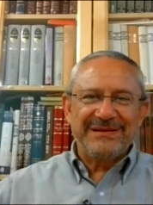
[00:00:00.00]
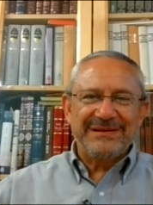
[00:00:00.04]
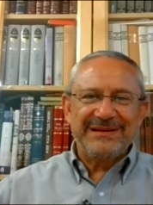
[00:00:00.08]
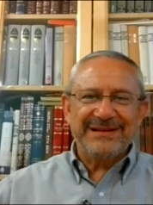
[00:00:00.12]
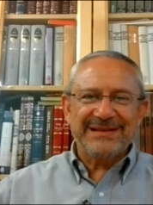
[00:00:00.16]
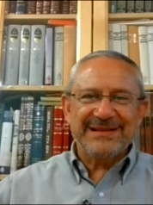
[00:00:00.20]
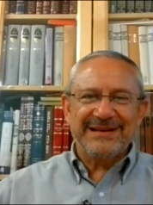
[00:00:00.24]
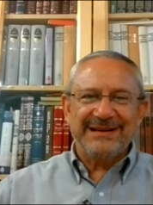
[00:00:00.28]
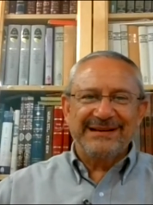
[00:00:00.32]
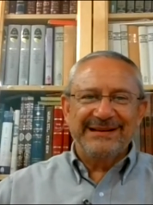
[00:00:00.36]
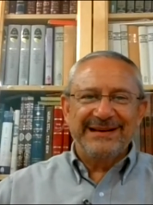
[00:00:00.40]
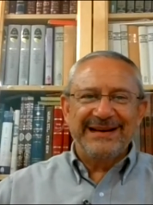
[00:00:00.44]

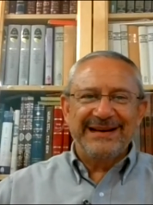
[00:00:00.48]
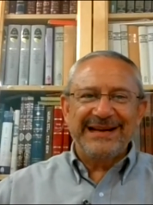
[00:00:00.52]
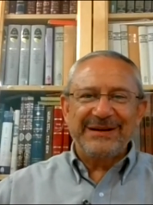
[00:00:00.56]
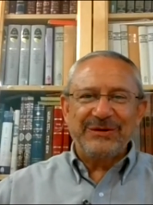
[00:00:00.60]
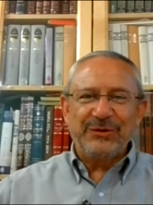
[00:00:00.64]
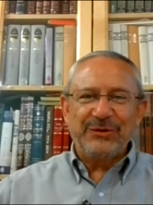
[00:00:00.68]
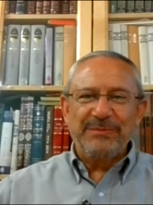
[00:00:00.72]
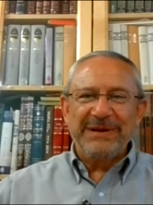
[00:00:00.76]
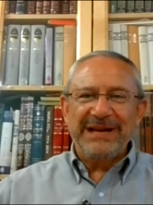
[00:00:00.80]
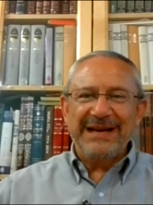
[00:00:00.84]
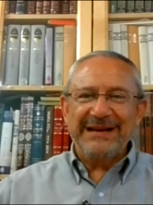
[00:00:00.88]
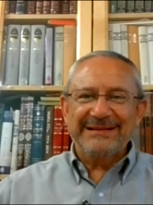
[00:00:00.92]
Yitzchak and I
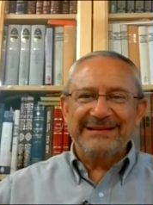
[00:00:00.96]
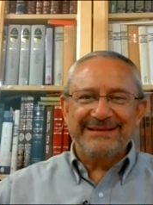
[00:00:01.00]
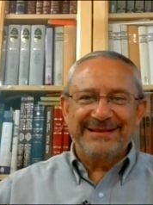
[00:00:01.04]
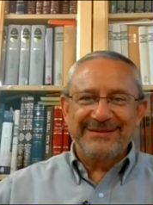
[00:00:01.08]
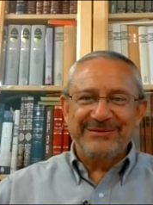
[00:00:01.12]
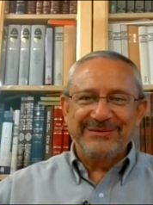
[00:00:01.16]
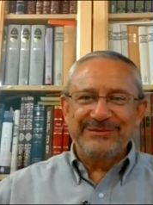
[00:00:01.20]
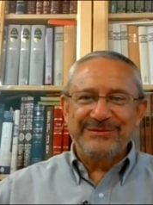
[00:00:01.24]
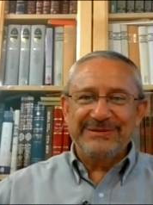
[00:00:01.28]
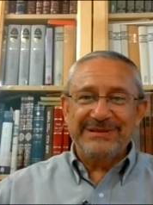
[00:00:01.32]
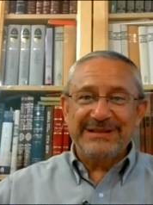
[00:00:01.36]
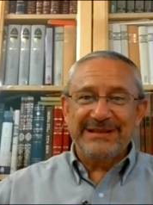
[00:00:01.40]
go back
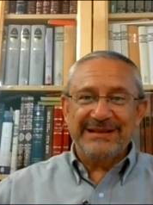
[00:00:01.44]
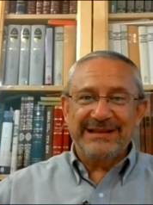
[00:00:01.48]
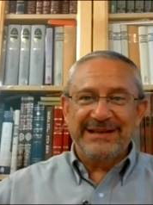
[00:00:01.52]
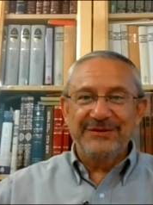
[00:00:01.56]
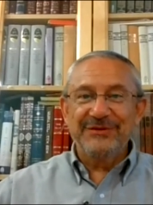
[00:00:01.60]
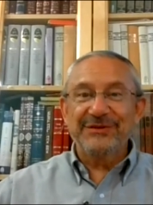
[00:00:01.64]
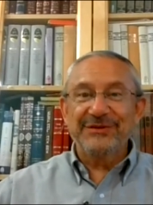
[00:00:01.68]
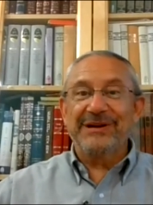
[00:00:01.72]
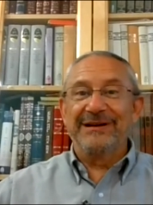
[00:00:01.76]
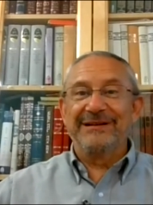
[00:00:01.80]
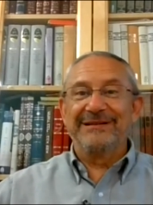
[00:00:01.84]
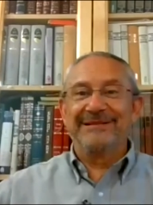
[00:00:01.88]
to
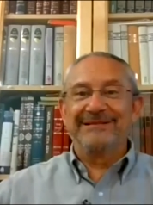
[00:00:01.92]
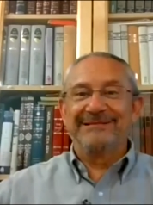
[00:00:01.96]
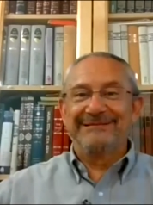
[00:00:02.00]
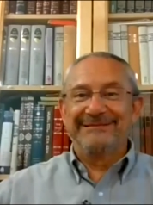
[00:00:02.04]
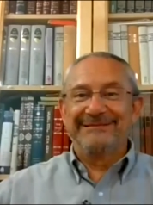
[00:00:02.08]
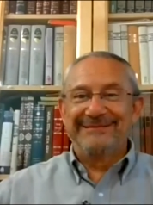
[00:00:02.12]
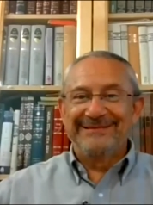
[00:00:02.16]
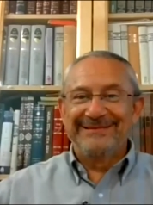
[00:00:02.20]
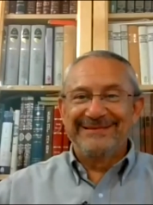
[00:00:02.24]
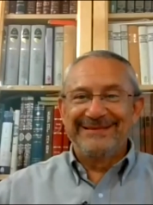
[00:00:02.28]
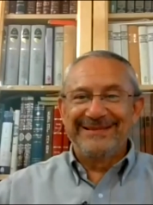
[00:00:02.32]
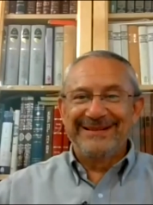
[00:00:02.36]
kindergarten.
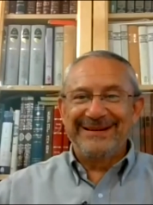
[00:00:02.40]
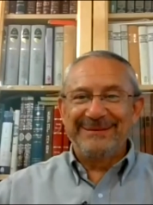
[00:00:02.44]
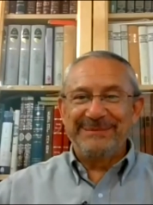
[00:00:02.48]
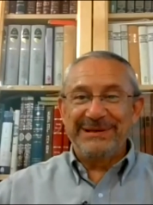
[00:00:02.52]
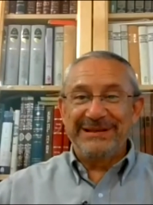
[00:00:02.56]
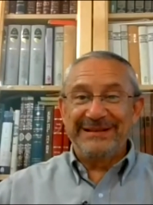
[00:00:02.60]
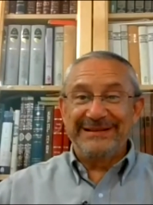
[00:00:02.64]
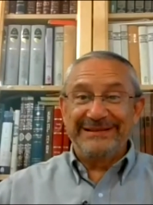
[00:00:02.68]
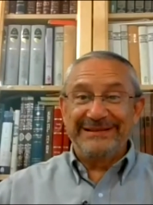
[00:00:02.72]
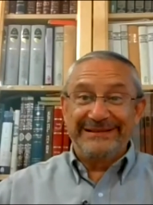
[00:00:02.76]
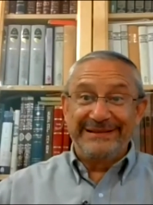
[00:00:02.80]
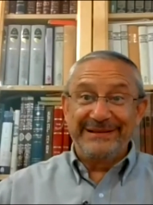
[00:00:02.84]
I
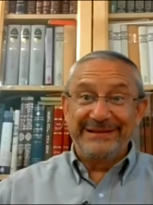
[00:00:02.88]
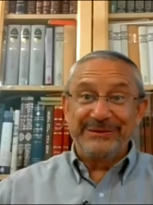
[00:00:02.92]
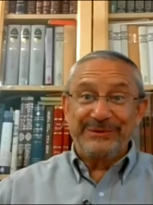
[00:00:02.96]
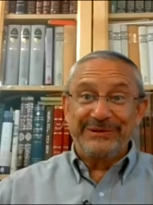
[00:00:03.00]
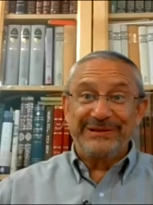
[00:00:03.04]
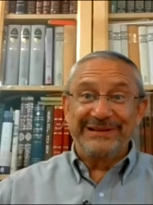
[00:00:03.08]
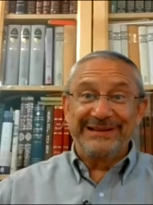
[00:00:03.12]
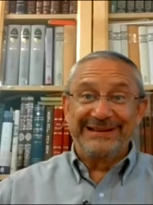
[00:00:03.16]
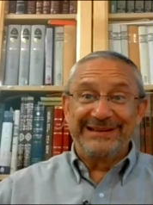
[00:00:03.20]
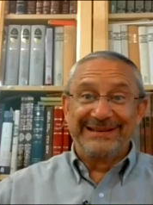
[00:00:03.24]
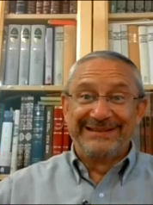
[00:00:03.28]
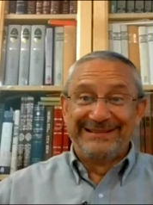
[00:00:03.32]
mean,
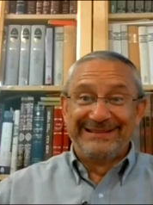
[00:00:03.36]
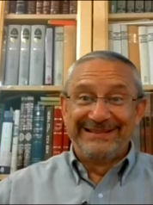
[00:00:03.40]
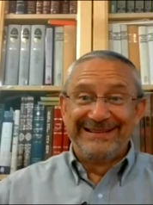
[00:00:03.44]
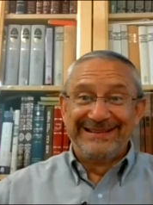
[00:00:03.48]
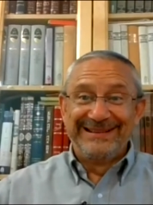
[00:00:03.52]
literally.